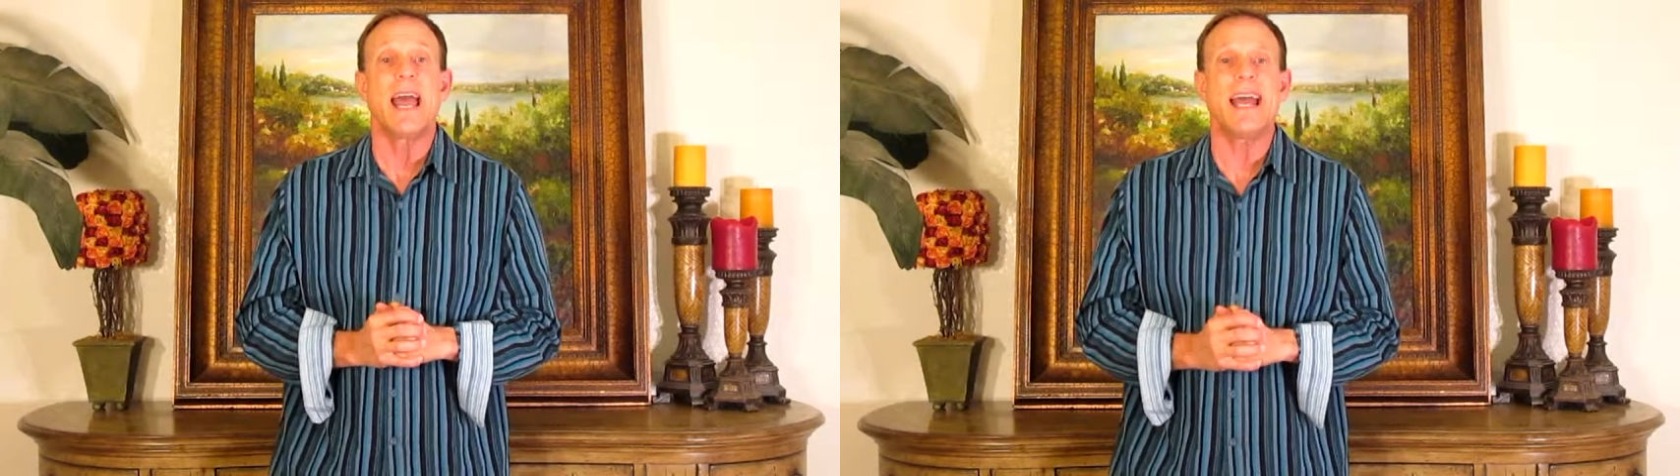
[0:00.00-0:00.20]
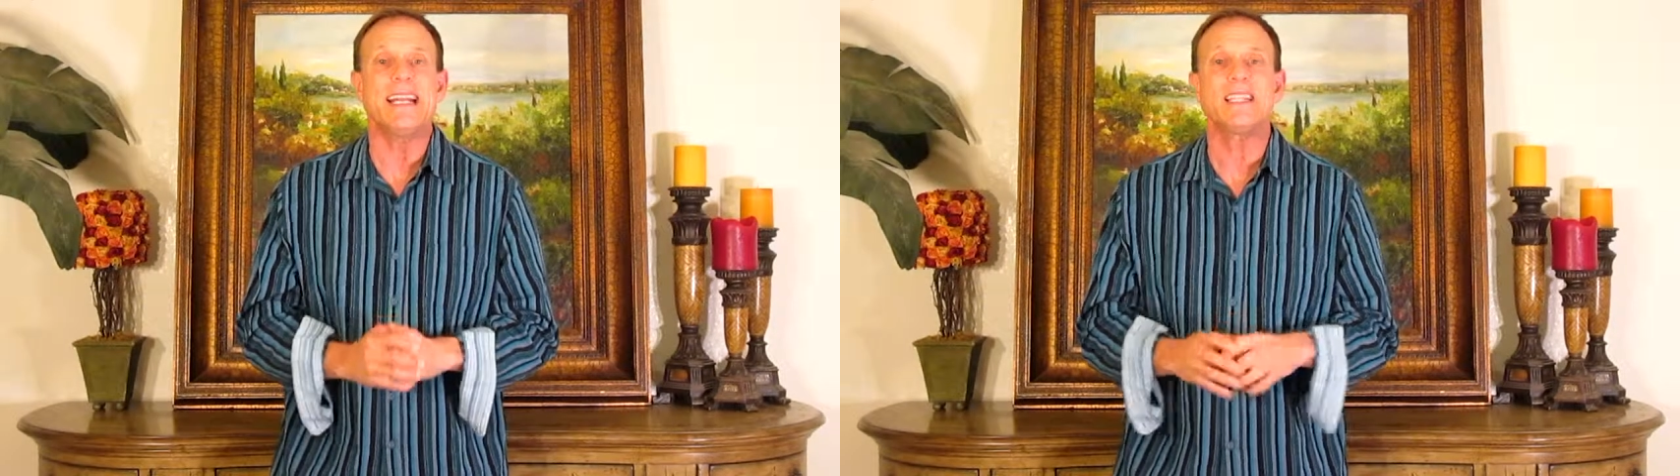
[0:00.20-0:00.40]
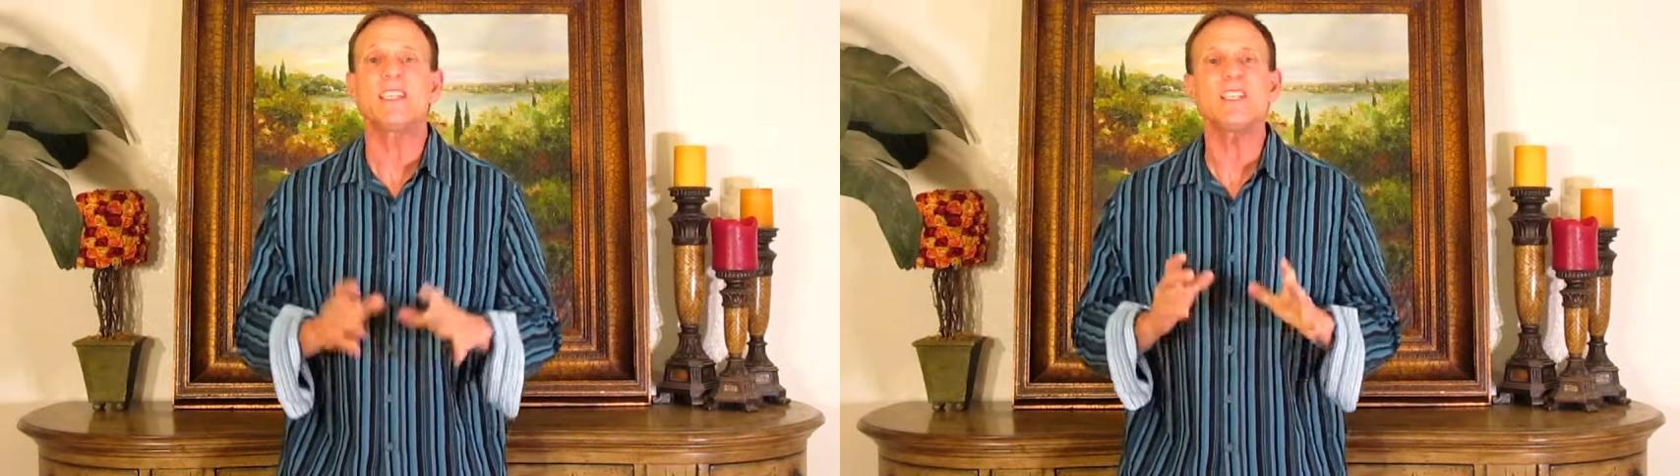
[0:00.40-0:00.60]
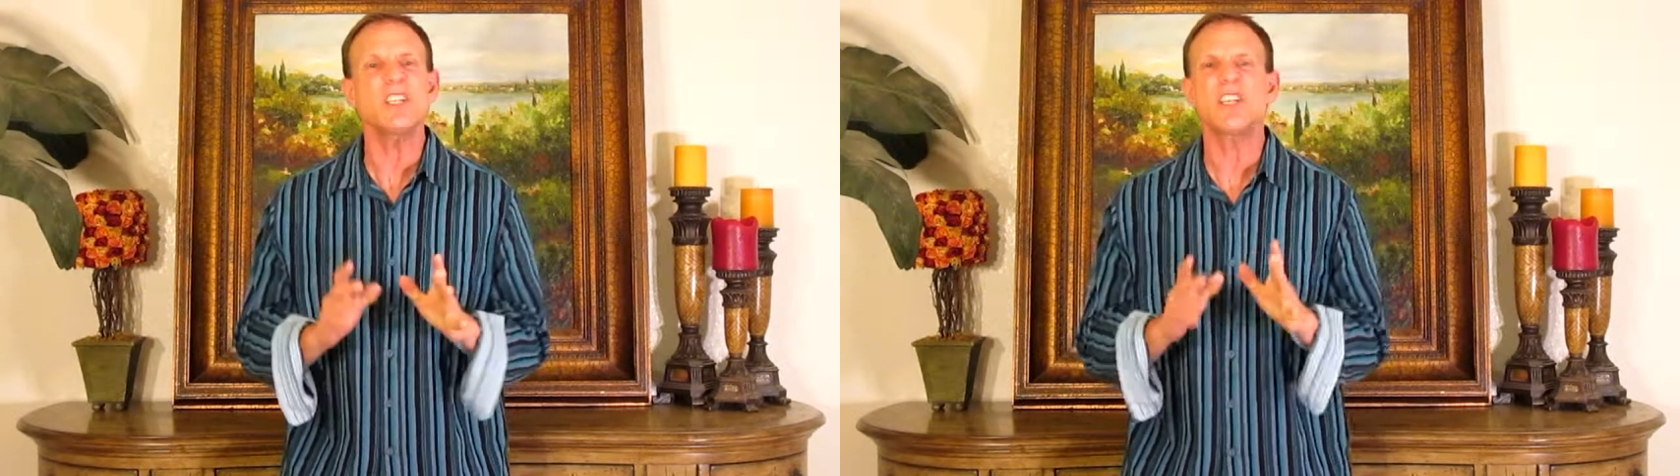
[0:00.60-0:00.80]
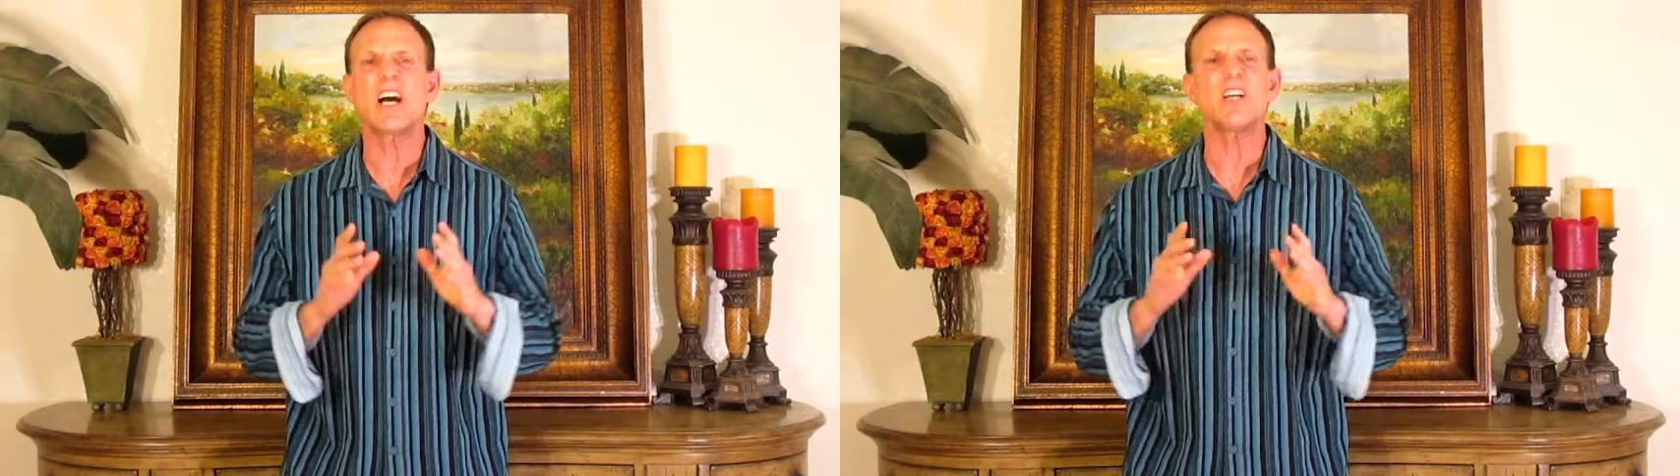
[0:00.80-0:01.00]
And it
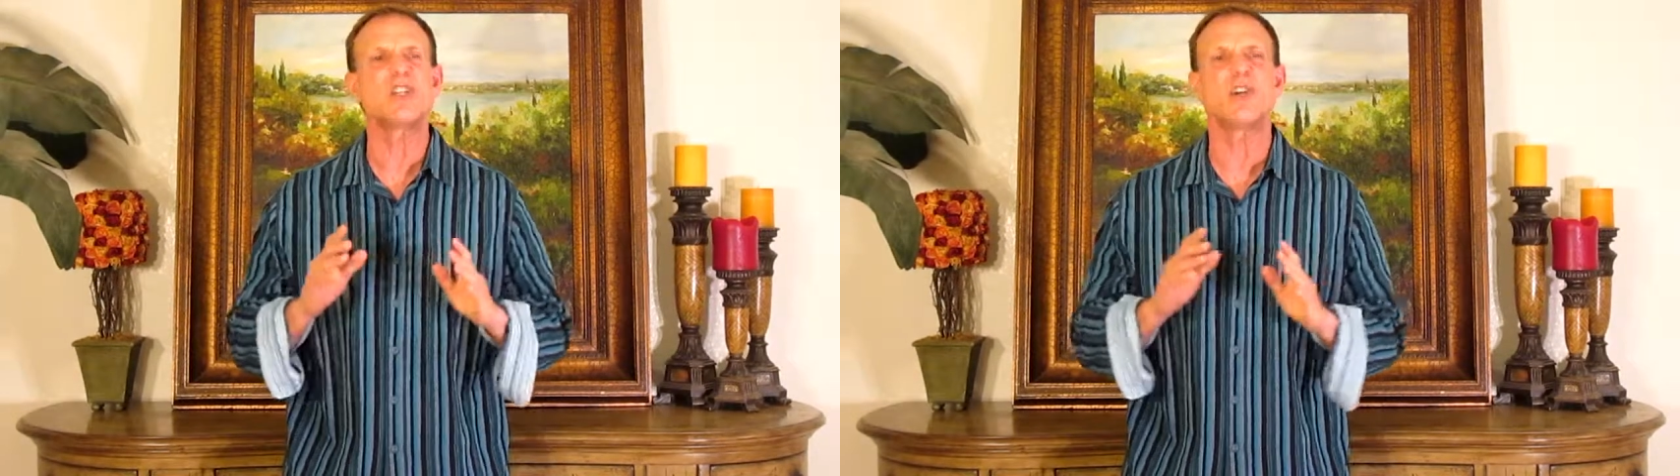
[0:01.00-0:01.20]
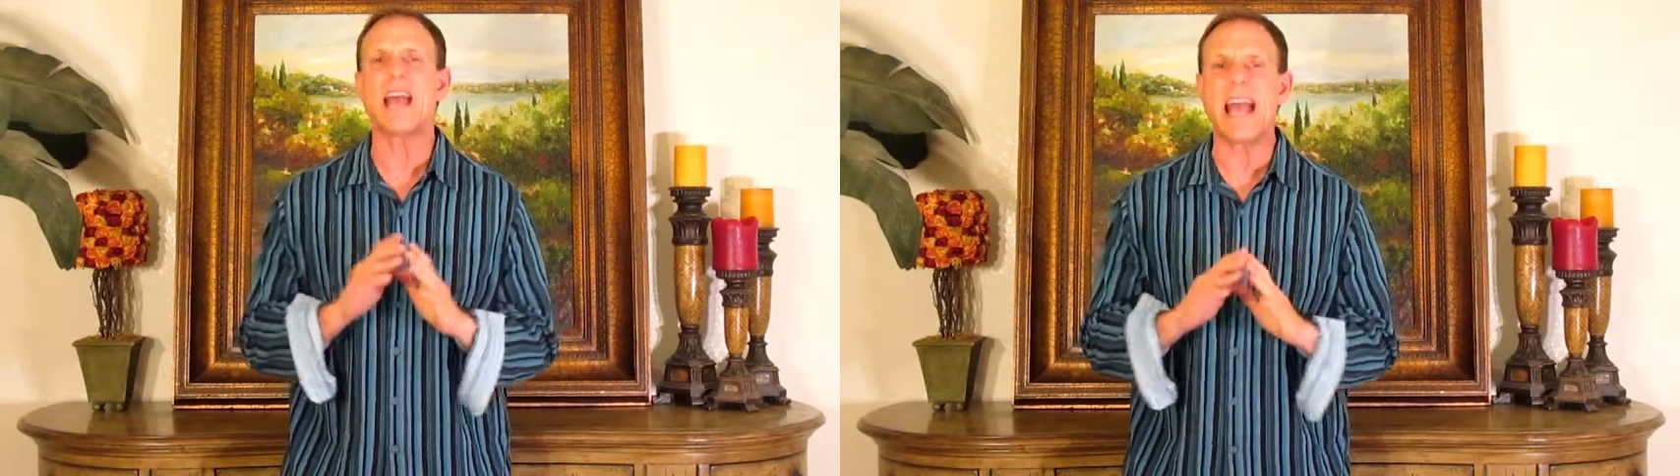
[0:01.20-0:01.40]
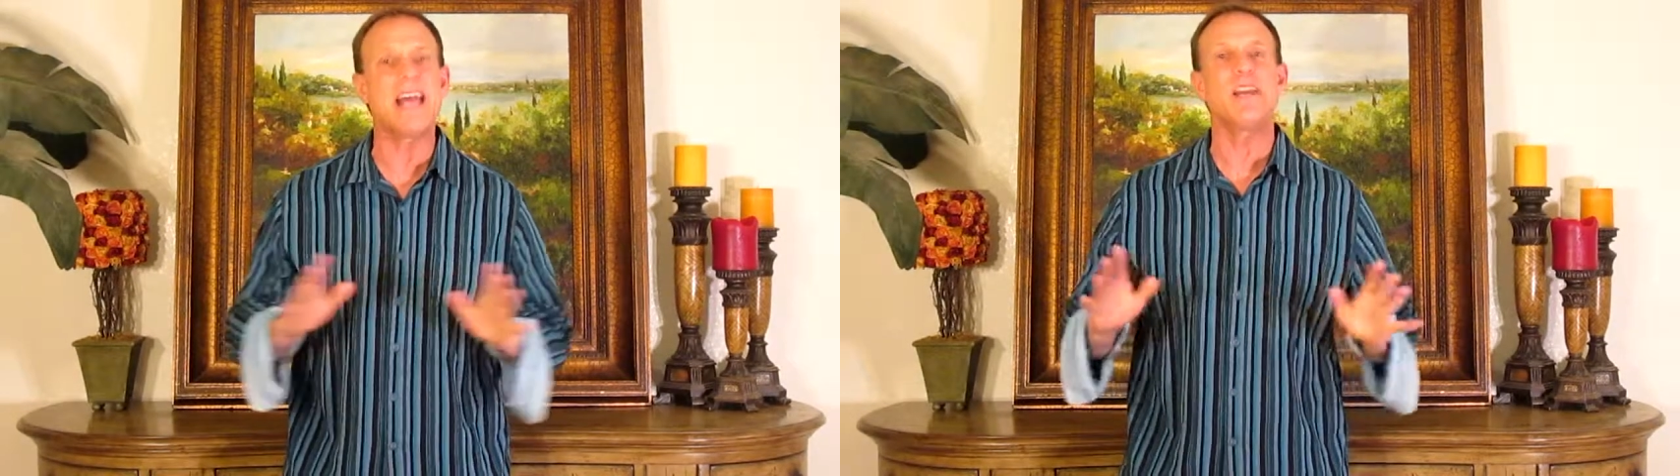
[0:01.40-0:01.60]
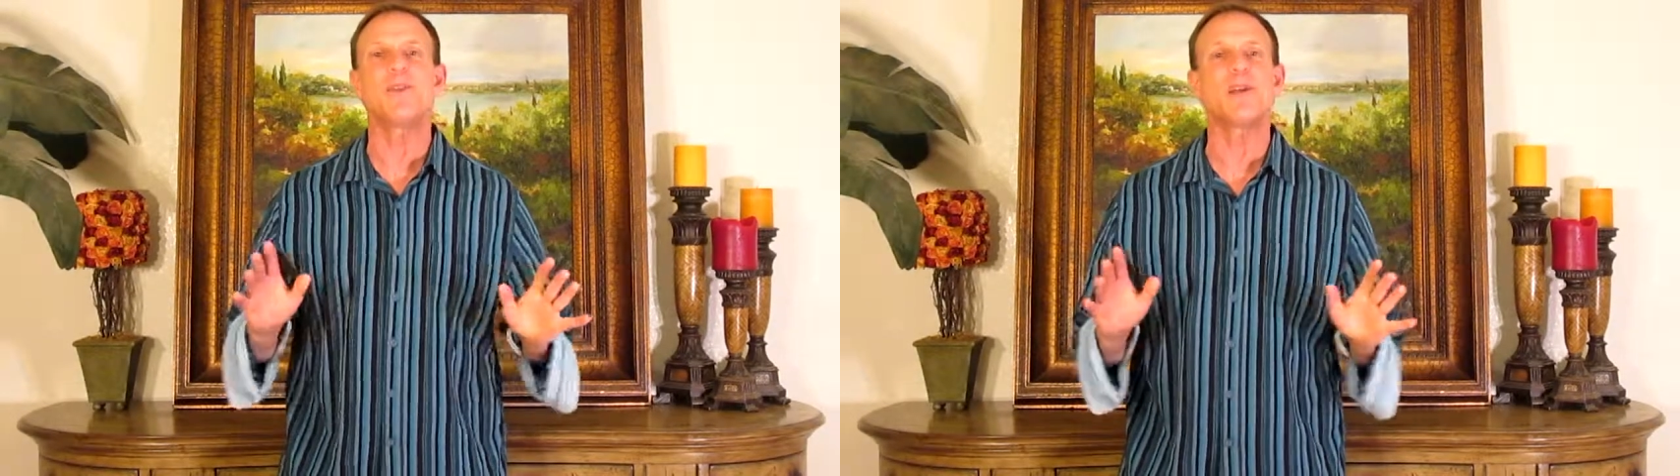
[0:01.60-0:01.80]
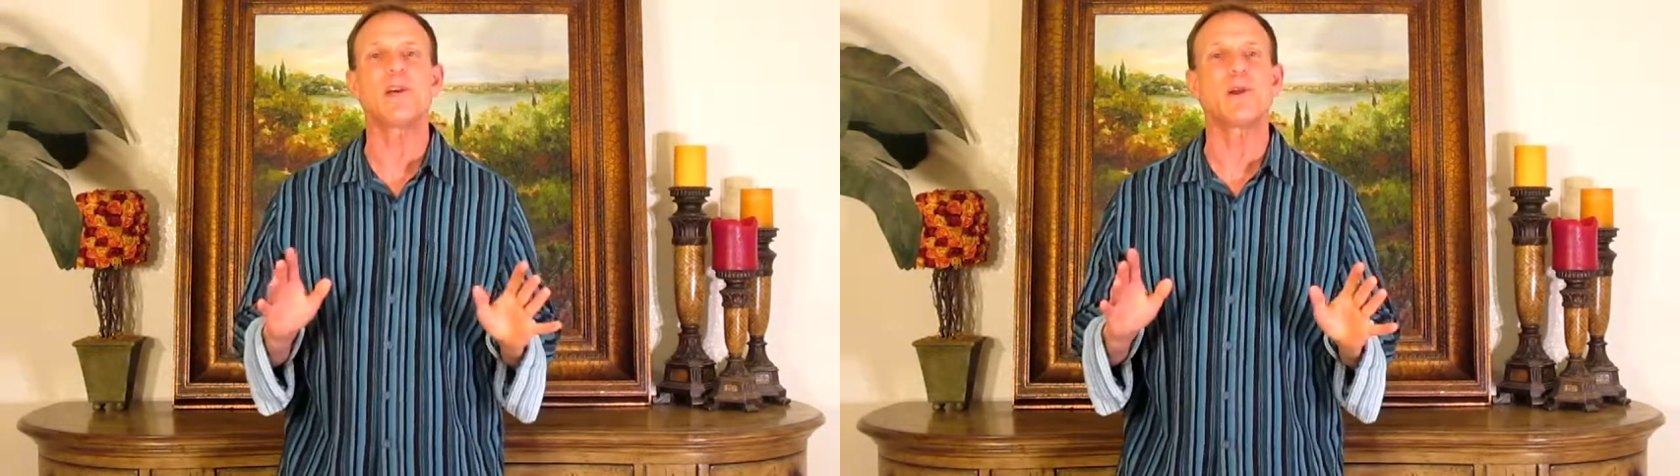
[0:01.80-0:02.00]
doesn't cost you
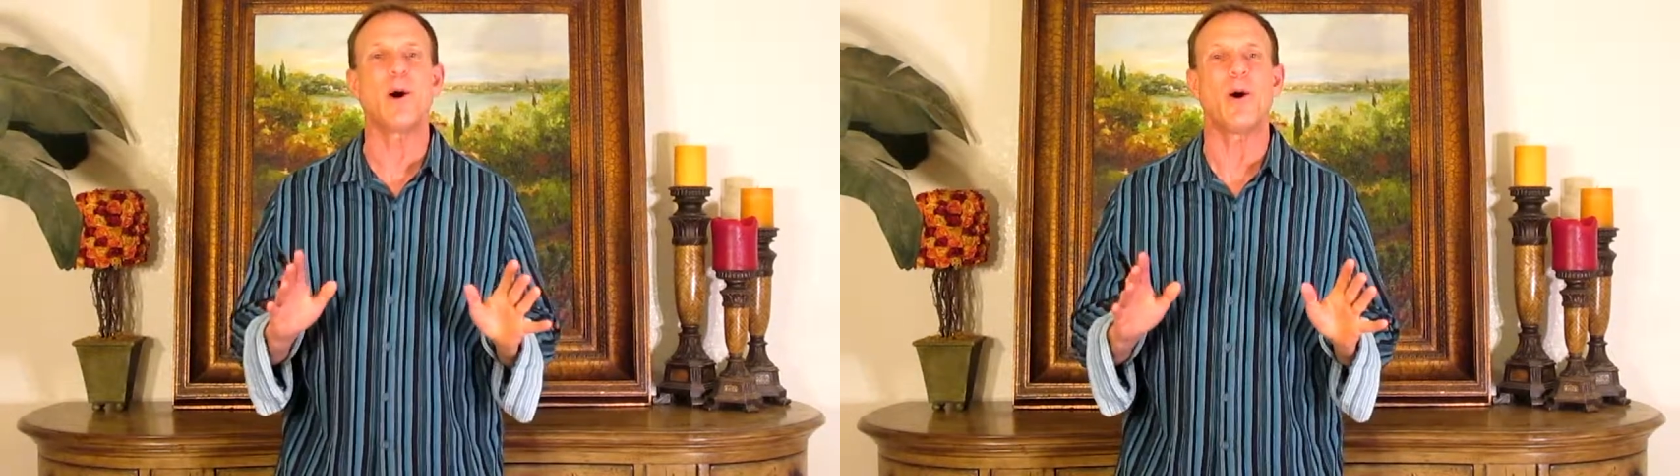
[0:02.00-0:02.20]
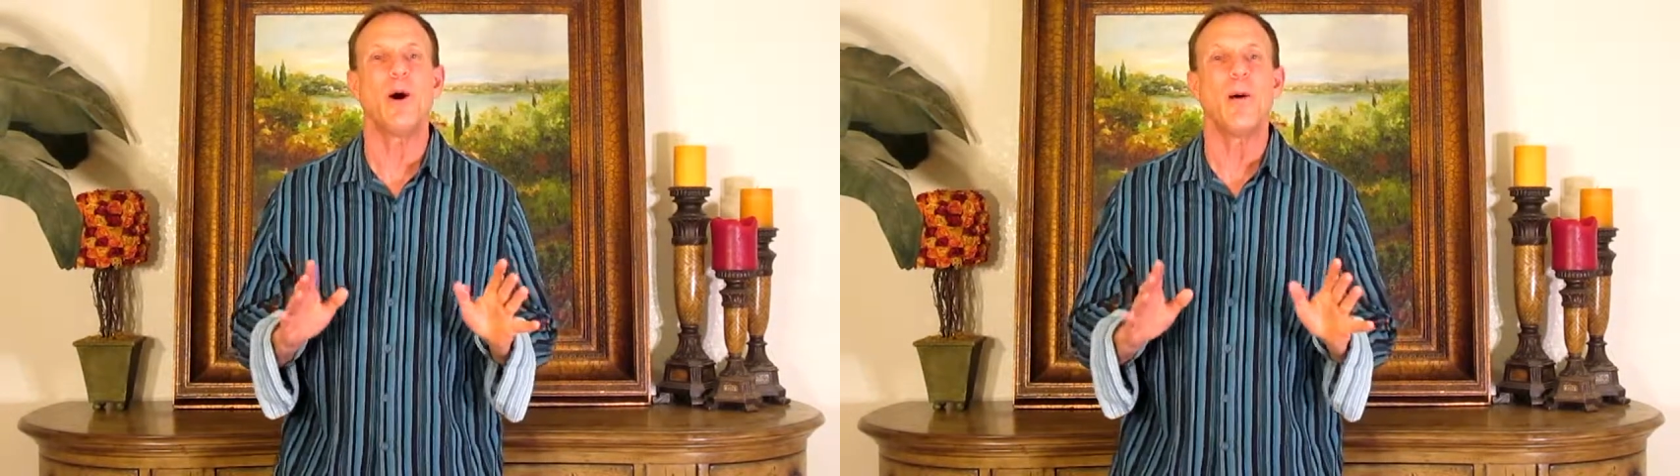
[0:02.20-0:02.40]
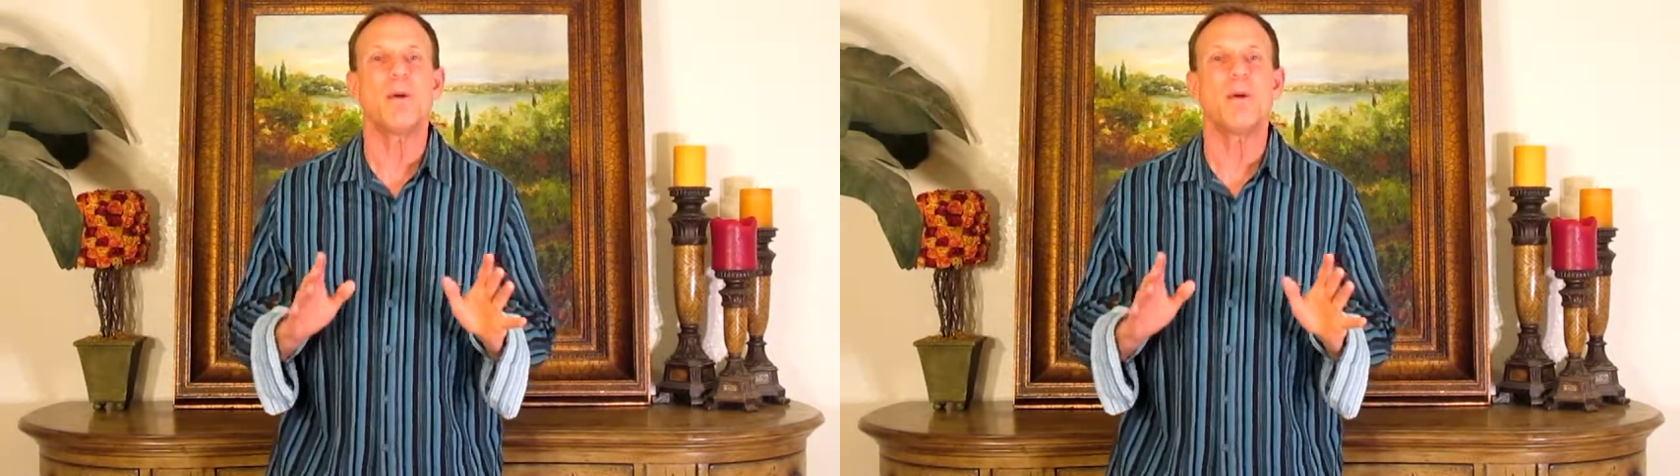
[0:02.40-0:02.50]
anything at all.